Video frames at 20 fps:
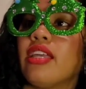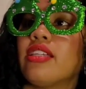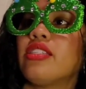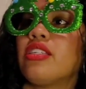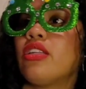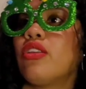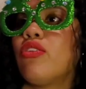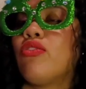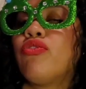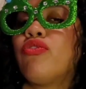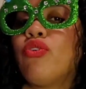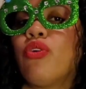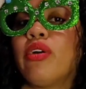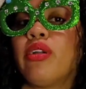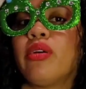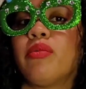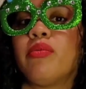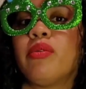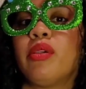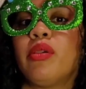it's an
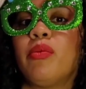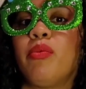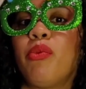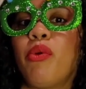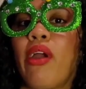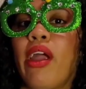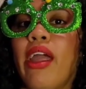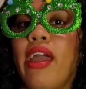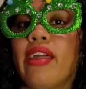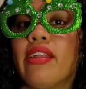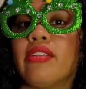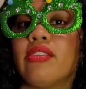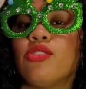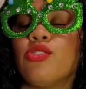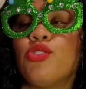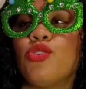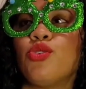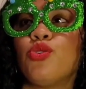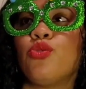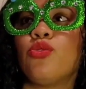affordable brand
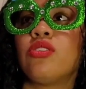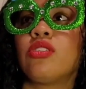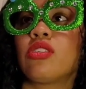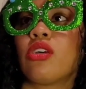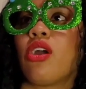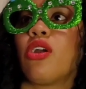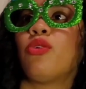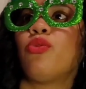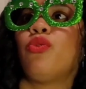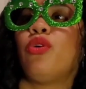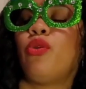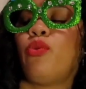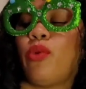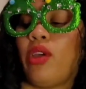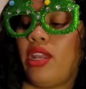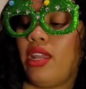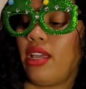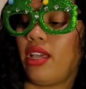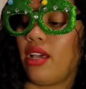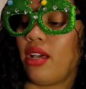to start with
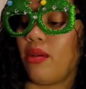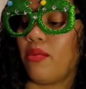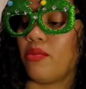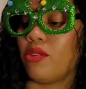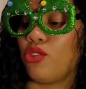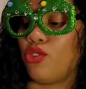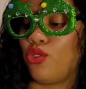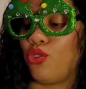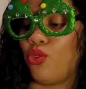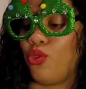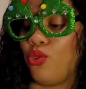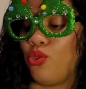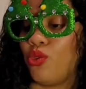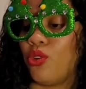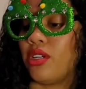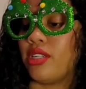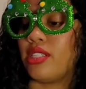when it comes to